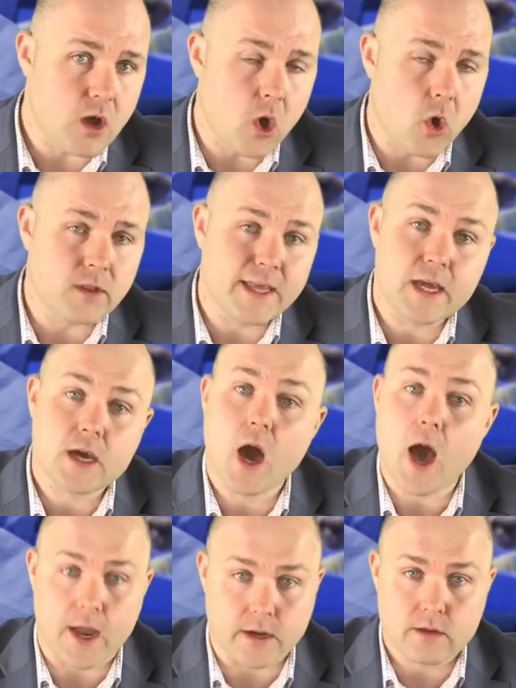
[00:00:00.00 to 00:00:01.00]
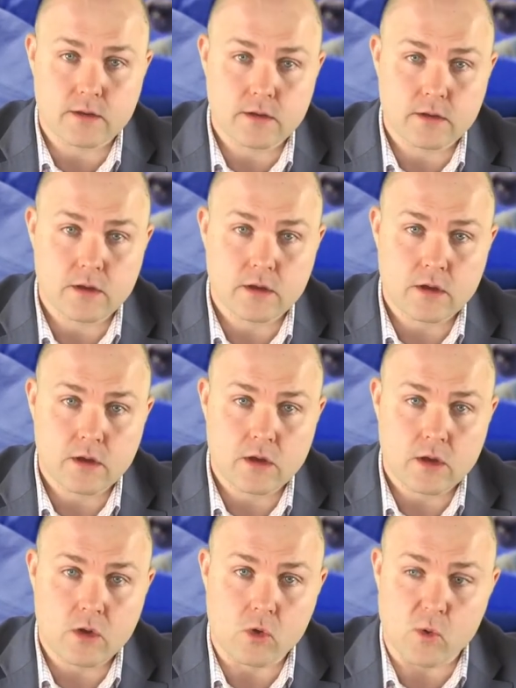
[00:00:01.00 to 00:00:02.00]
only cut
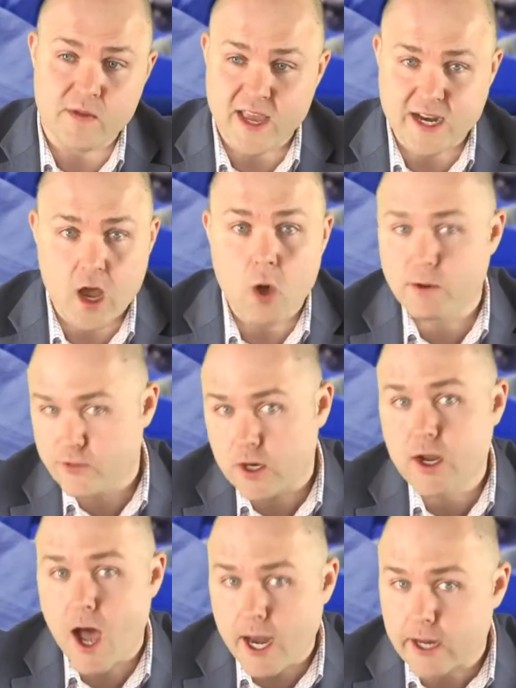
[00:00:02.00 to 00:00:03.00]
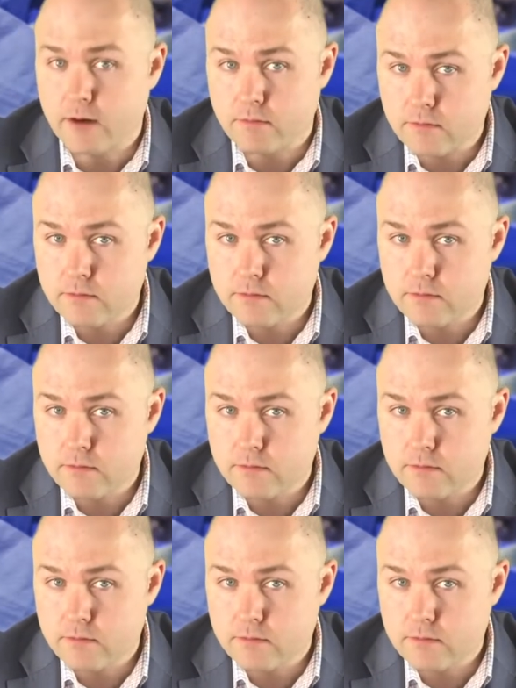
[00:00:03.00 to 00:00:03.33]
when they know what they're cutting.